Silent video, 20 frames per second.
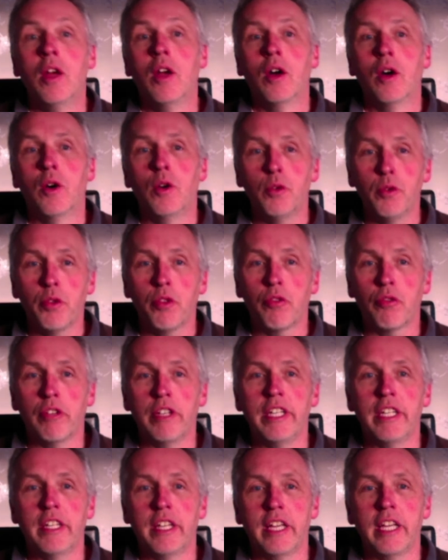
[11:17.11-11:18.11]
All
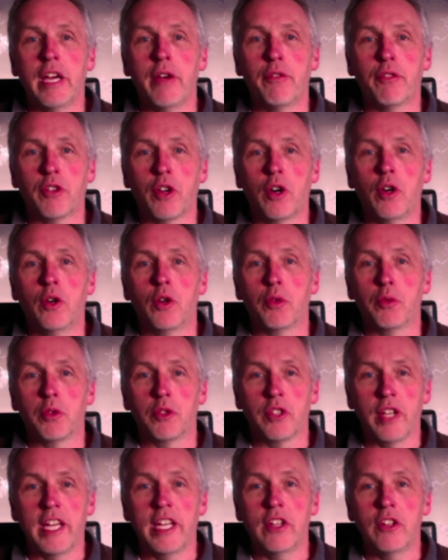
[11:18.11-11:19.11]
three Kiev goals were
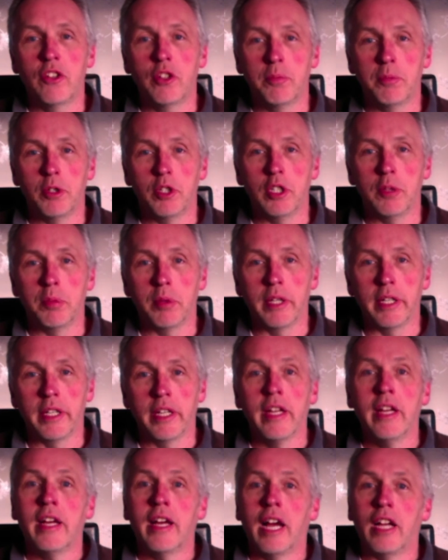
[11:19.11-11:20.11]
taken superbly,
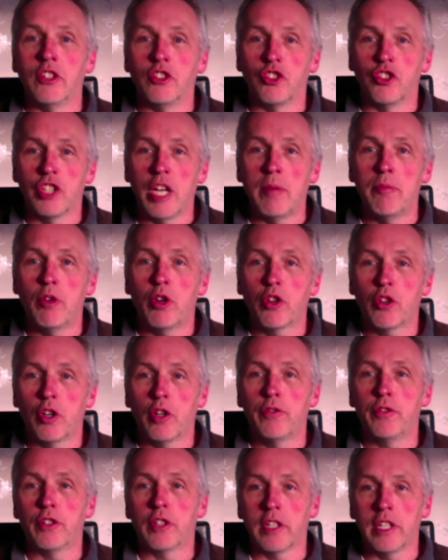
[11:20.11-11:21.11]
and Shamrock
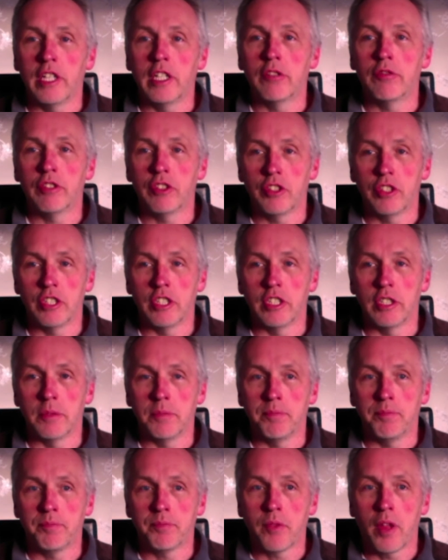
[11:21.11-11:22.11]
offered little return.
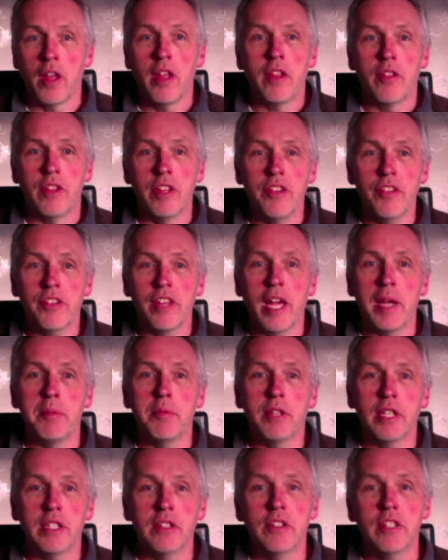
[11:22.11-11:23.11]
This game
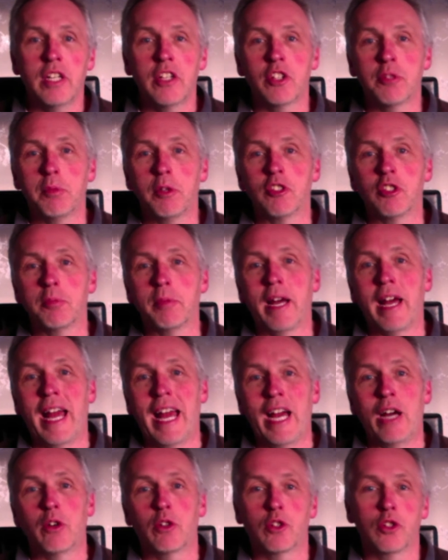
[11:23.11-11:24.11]
didn't tell us much about
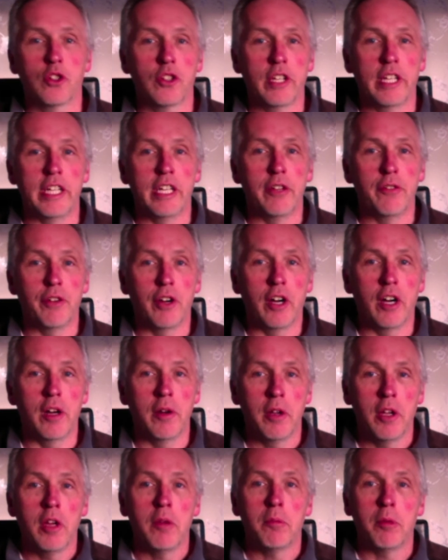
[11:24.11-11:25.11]
how good Kiev are,
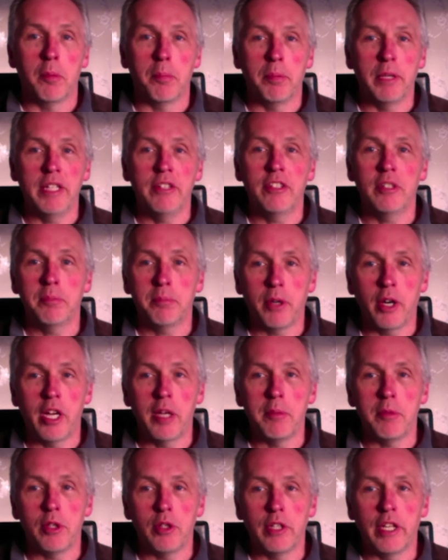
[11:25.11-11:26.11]
but beaten by
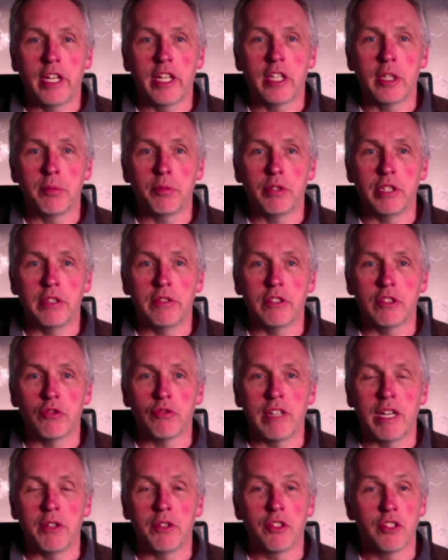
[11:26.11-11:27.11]
Munich in the previous
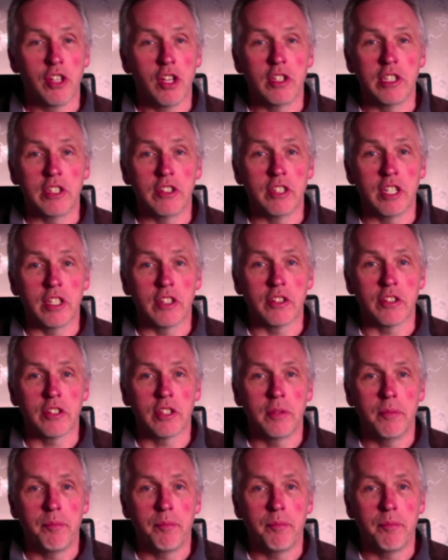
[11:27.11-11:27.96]
round certainly does.